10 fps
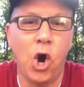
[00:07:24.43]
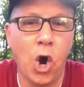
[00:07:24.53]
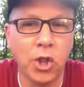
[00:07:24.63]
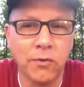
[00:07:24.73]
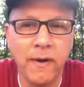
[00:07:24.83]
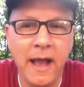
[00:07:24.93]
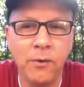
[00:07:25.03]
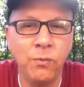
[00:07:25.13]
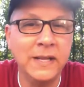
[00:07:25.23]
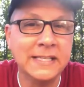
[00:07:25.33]
All
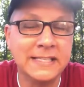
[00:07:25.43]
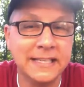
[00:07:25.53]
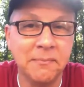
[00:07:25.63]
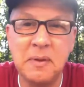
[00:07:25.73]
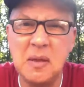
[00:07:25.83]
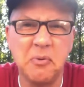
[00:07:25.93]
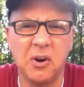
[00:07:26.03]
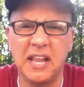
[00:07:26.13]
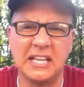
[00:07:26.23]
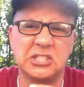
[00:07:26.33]
around Winston, people
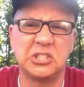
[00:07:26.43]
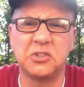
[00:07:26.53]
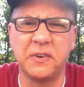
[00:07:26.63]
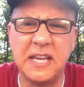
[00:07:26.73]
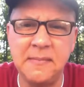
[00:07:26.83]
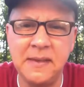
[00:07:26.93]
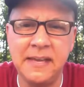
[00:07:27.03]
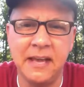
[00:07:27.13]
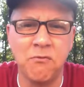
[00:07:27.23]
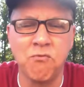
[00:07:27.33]
are like
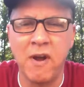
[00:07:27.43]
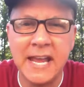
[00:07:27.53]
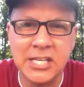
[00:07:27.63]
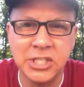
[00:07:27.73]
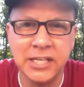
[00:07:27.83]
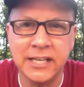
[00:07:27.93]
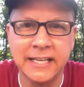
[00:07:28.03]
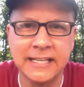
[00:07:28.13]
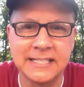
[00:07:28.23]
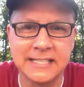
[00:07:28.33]
screaming and raging
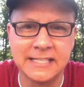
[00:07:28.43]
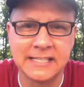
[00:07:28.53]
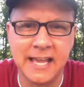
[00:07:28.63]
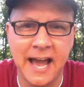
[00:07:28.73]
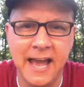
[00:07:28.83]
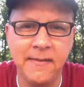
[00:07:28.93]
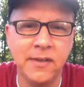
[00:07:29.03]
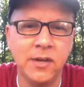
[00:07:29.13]
against this guy.